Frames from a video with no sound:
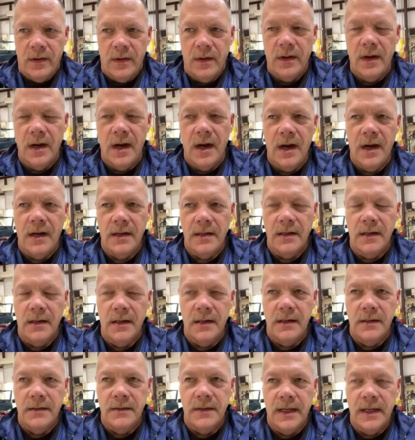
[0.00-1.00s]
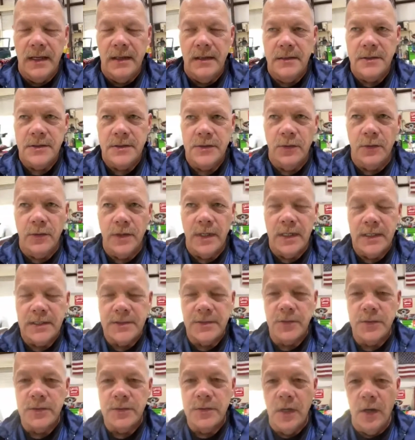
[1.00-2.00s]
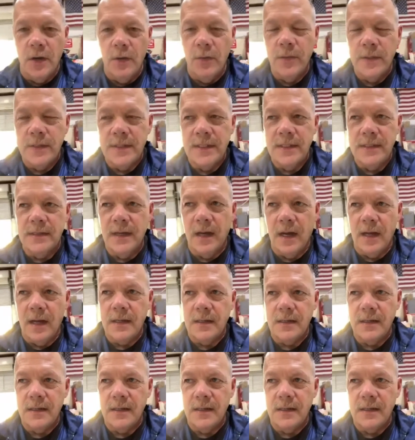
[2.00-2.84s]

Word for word: The short answer is no, we did not.